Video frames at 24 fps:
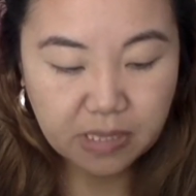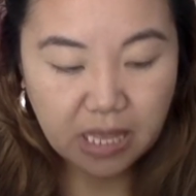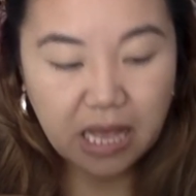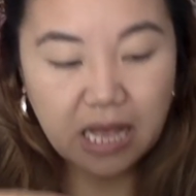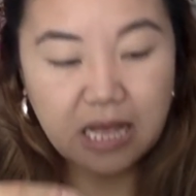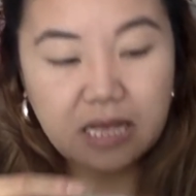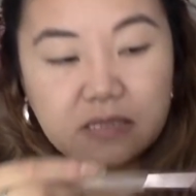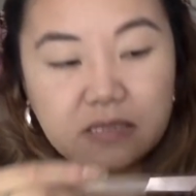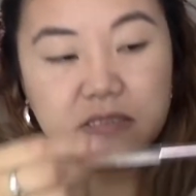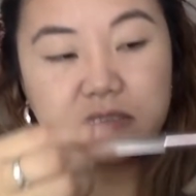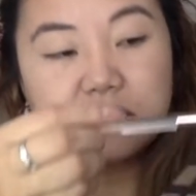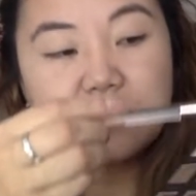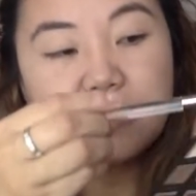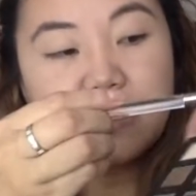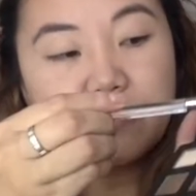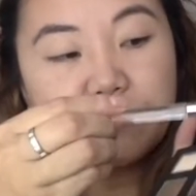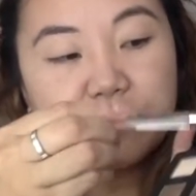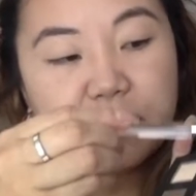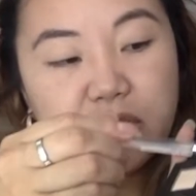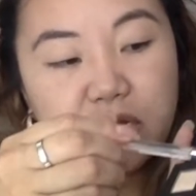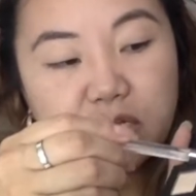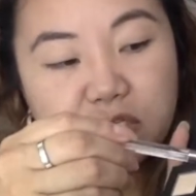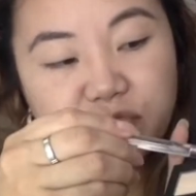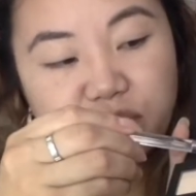And
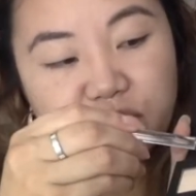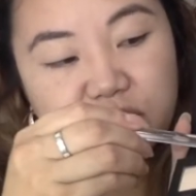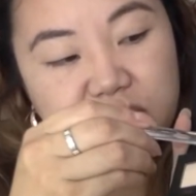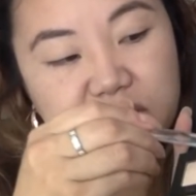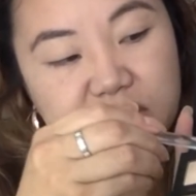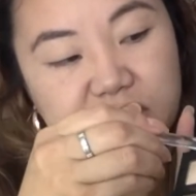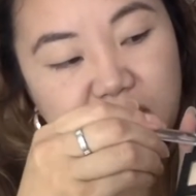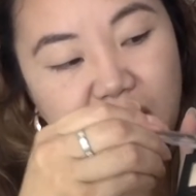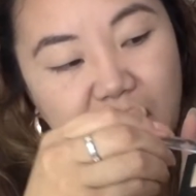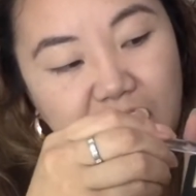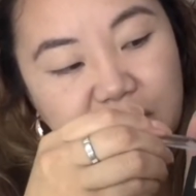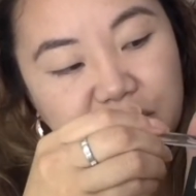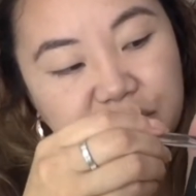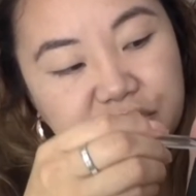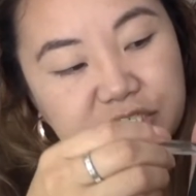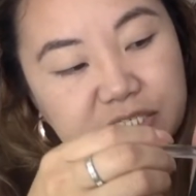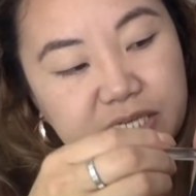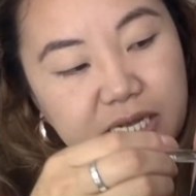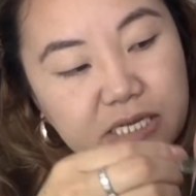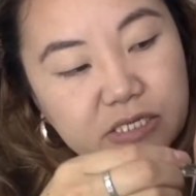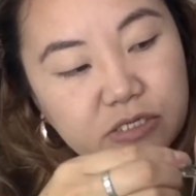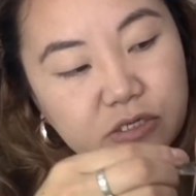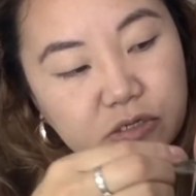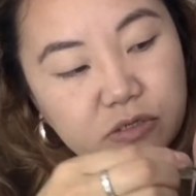because for this
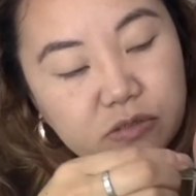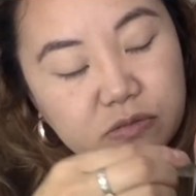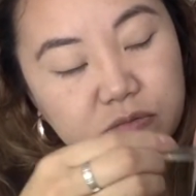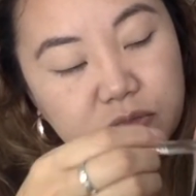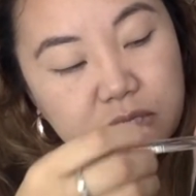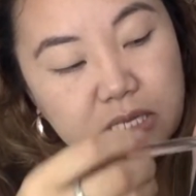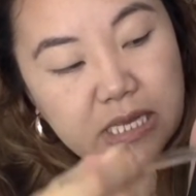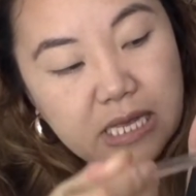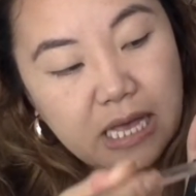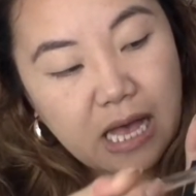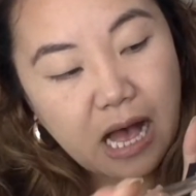eyeshadow,